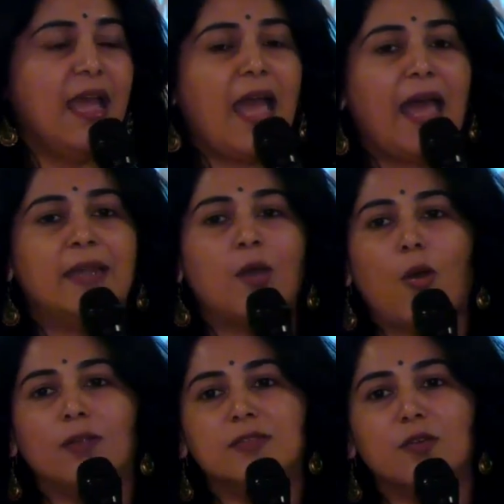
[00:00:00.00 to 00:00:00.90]
And
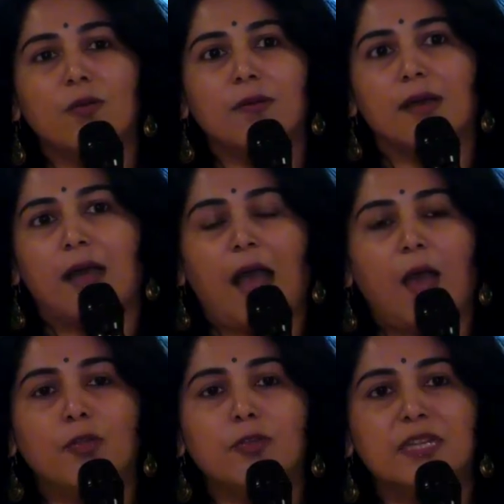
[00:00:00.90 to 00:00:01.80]
also,
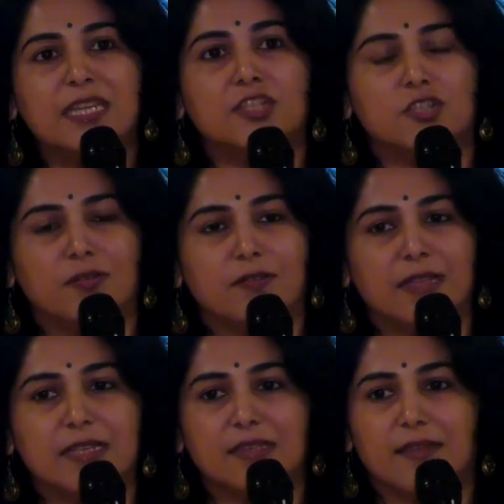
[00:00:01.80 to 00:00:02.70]
how do you teach children
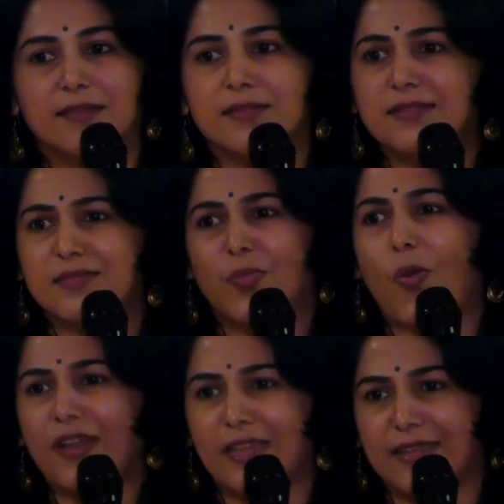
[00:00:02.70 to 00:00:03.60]
these skills? It's
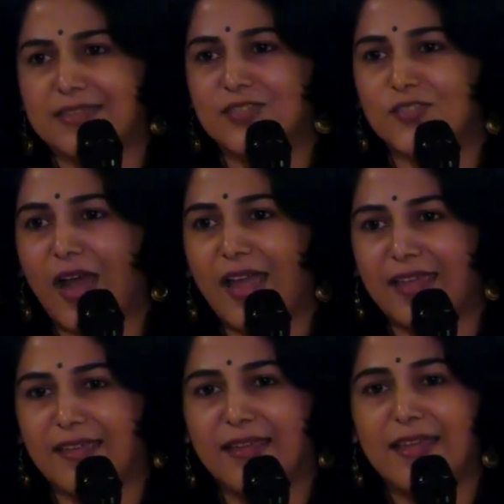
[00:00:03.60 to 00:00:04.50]
boring, it's
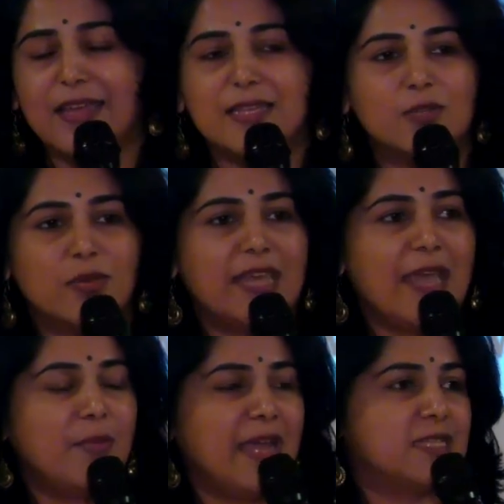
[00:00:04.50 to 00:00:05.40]
dry. So
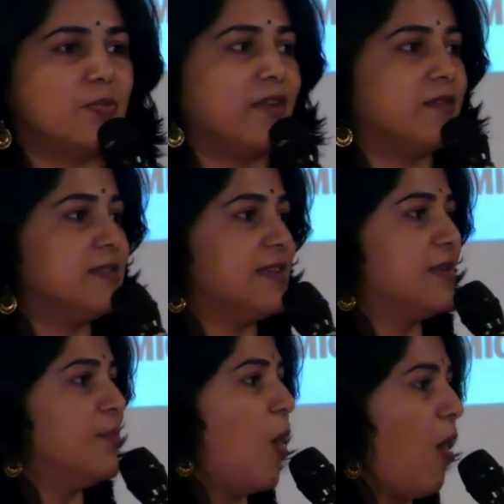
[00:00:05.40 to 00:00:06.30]
there my experience as
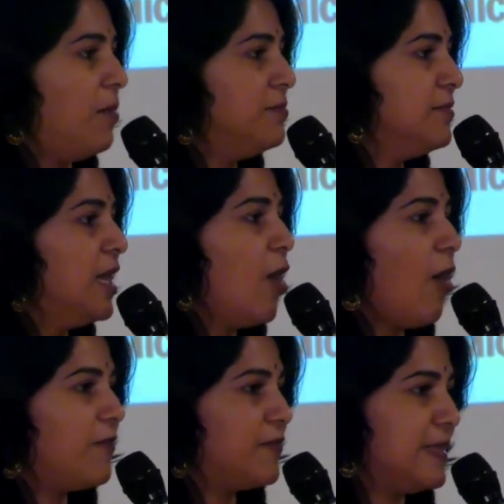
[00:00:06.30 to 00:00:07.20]
a mom
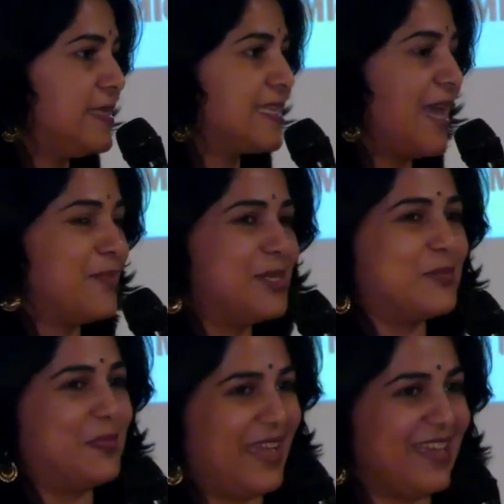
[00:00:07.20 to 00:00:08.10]
of twins came
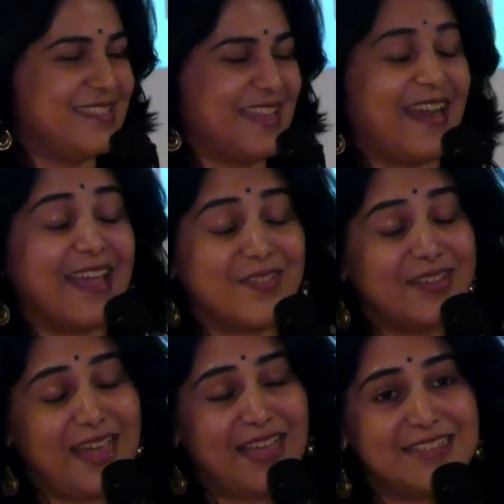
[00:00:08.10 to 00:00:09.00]
into place, and I
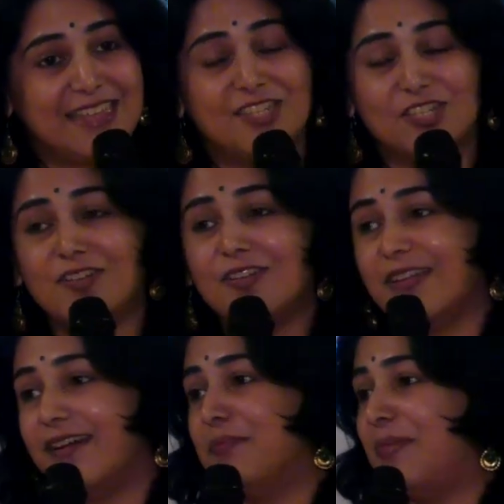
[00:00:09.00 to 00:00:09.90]
realized that children
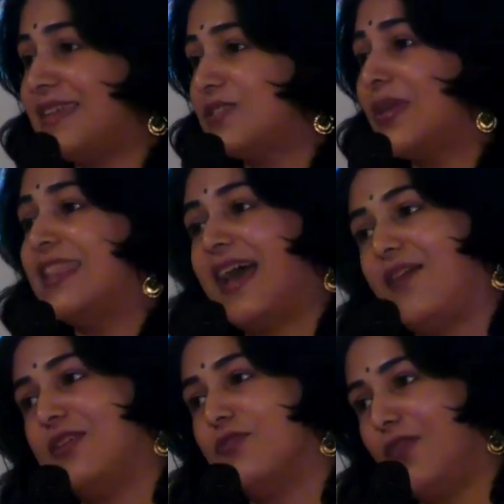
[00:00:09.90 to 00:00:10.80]
learn best when they're
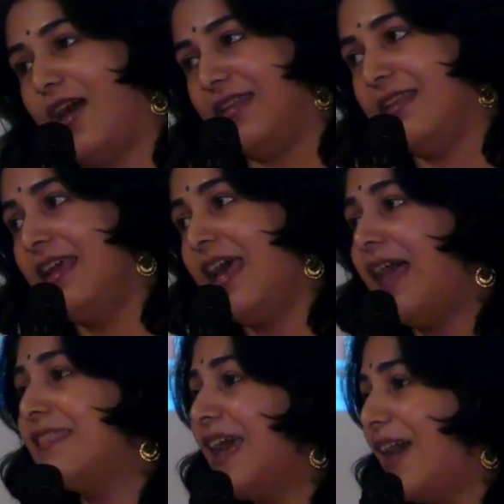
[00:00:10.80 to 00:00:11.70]
having fun
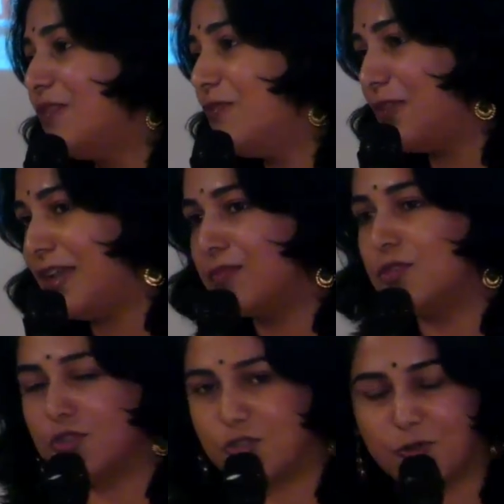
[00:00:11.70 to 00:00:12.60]
and they have the freedom
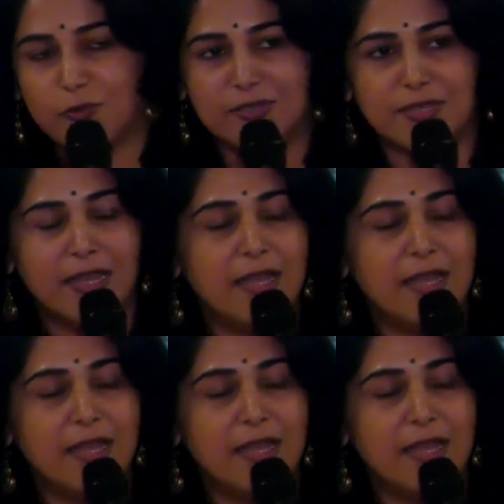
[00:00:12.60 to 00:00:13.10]
to choose.